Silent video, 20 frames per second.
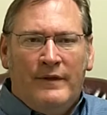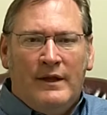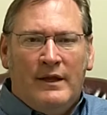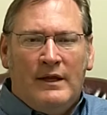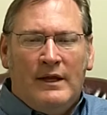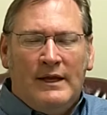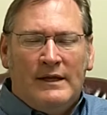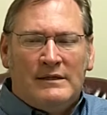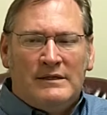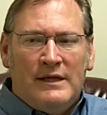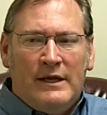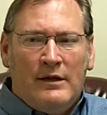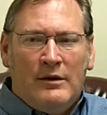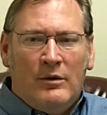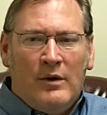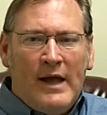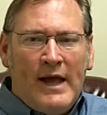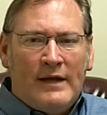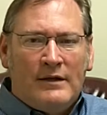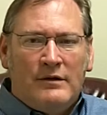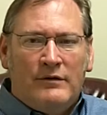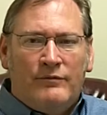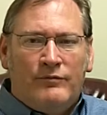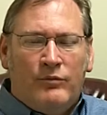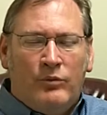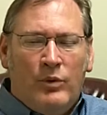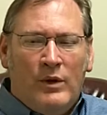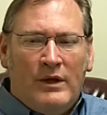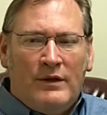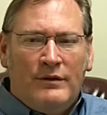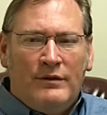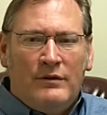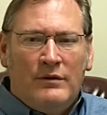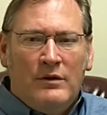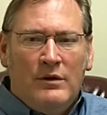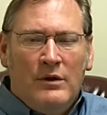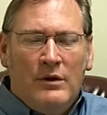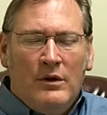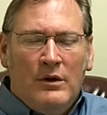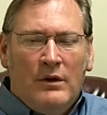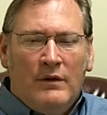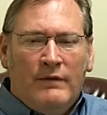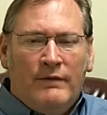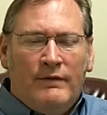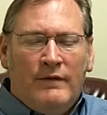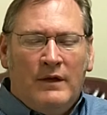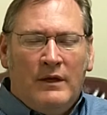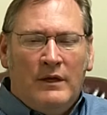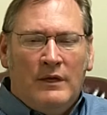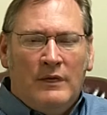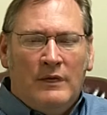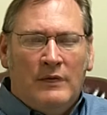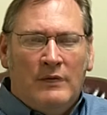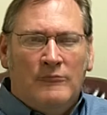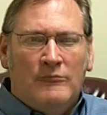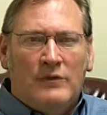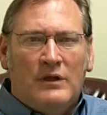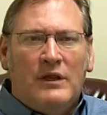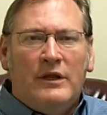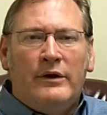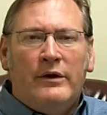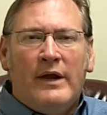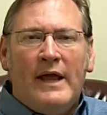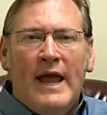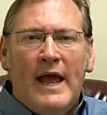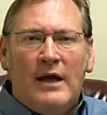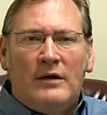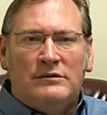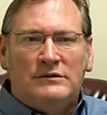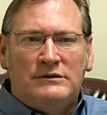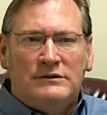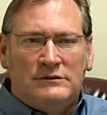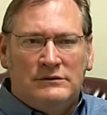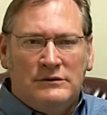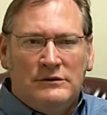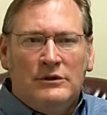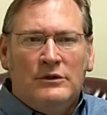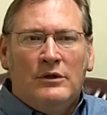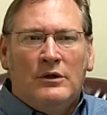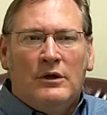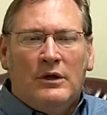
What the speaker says: It's interactive with the clearinghouses,